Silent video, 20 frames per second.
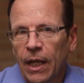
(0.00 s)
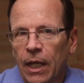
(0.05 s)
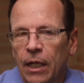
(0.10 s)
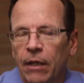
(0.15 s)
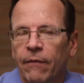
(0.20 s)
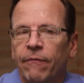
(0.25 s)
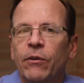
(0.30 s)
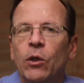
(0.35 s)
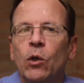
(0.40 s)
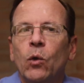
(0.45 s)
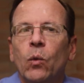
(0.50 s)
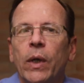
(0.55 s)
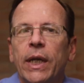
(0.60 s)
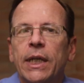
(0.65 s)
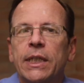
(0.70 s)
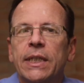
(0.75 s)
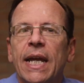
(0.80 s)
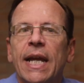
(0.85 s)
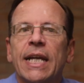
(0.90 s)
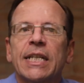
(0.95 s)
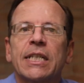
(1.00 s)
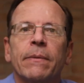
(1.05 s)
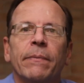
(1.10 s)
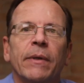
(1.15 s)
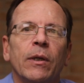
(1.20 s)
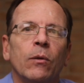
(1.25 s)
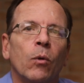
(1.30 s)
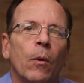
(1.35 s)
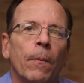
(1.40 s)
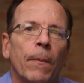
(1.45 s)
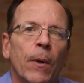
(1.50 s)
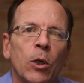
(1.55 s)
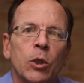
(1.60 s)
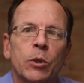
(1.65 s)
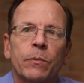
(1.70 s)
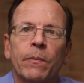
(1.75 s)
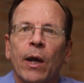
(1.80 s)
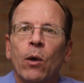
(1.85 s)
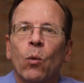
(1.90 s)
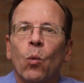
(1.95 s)
In a few weeks, SME will
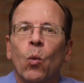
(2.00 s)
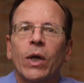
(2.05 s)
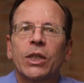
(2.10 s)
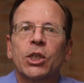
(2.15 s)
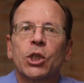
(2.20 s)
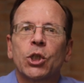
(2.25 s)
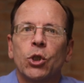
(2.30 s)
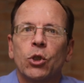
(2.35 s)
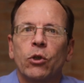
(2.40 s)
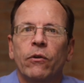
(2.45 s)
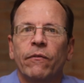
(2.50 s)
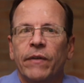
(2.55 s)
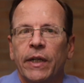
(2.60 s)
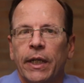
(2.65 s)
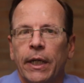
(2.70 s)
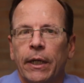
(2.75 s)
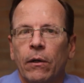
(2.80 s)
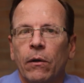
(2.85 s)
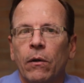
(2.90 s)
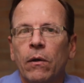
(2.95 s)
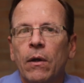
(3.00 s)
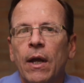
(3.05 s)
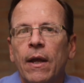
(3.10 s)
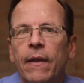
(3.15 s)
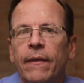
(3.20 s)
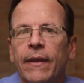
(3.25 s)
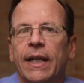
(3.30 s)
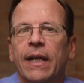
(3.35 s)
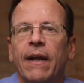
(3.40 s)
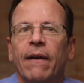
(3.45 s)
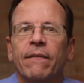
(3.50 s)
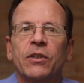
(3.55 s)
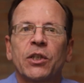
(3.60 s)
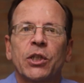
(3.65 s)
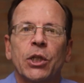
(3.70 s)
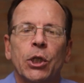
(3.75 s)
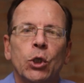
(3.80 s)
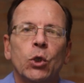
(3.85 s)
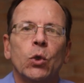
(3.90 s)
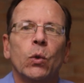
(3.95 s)
post my What's New video that
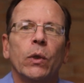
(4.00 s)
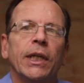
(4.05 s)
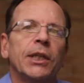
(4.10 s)
covers the new,